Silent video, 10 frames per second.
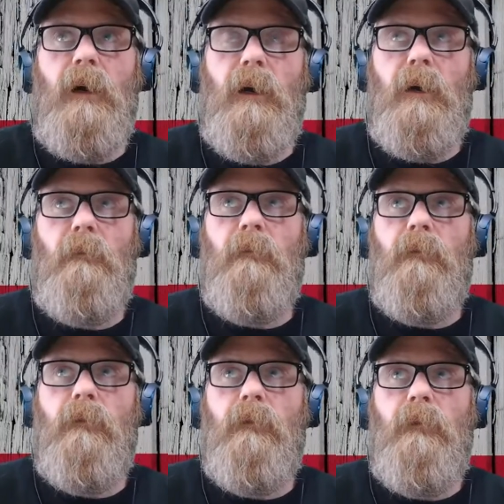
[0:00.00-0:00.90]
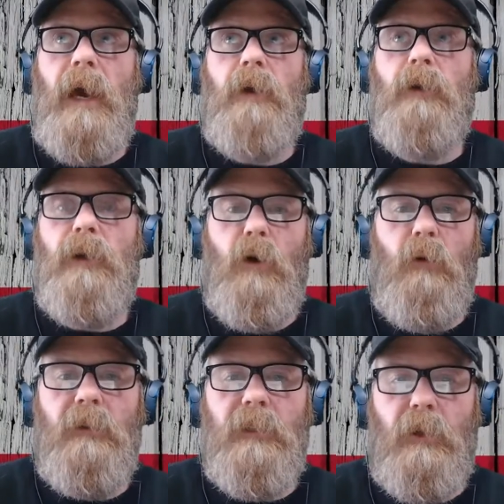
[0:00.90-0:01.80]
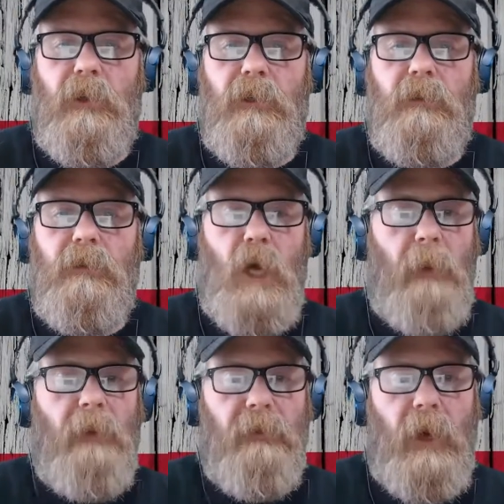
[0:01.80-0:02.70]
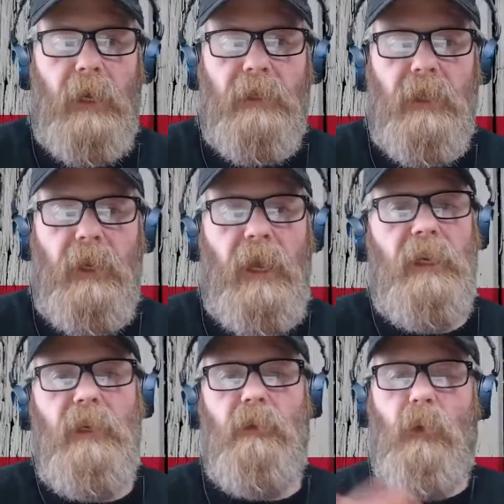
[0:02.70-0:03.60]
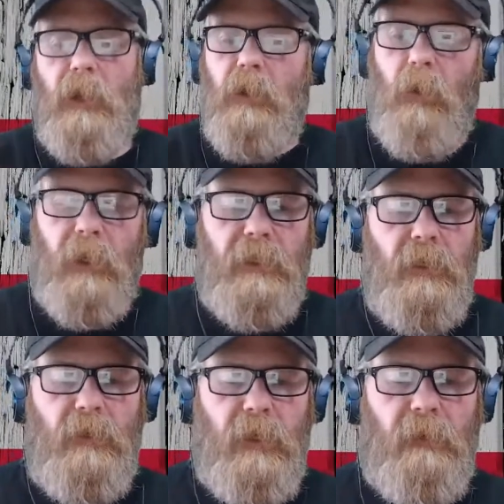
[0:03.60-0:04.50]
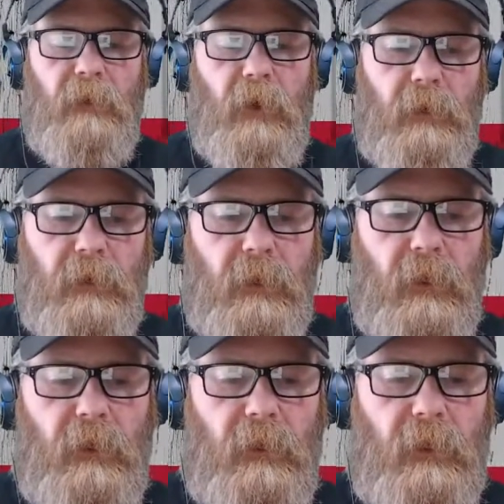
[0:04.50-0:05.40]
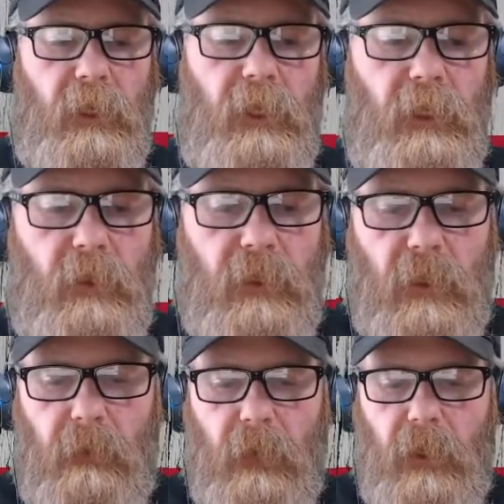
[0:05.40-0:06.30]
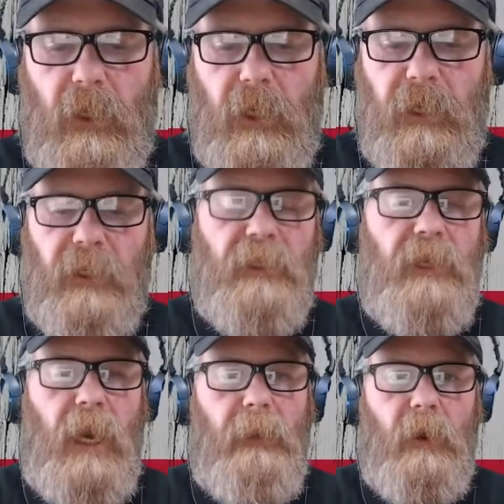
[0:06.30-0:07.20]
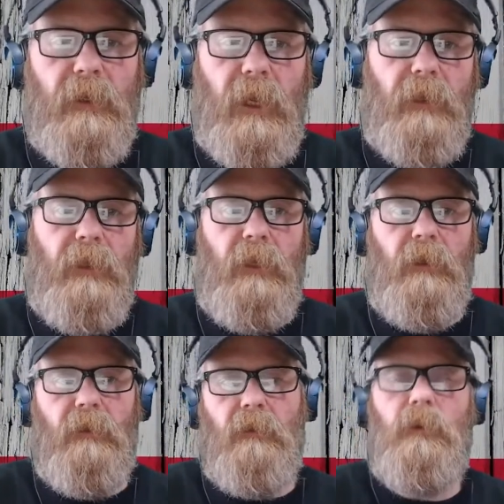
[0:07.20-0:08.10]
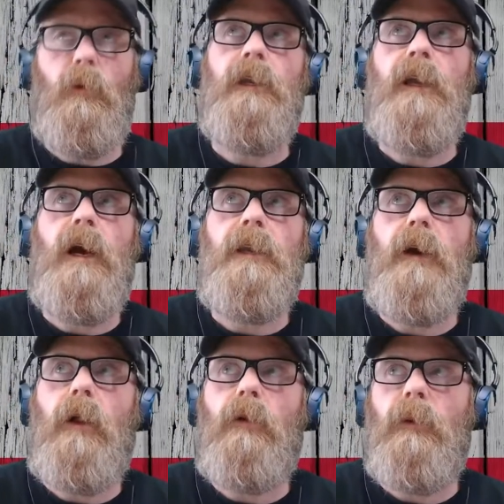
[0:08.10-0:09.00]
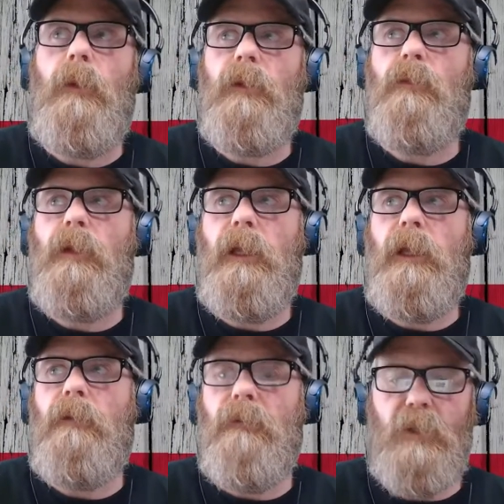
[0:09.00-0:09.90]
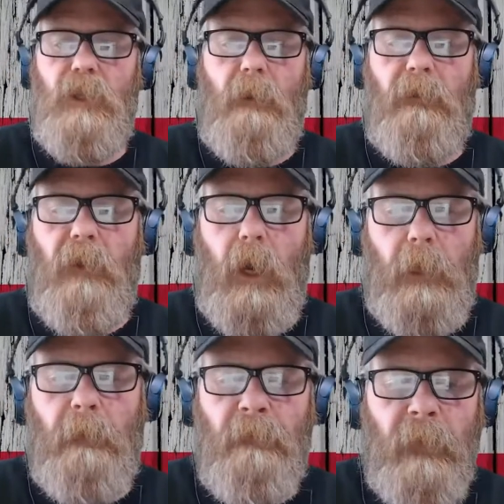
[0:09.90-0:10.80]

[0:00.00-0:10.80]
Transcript: back when COVID started, Shopify said anyone who wants to use gift cards can use them. And at the time I was on the $29 a month plan for Shopify.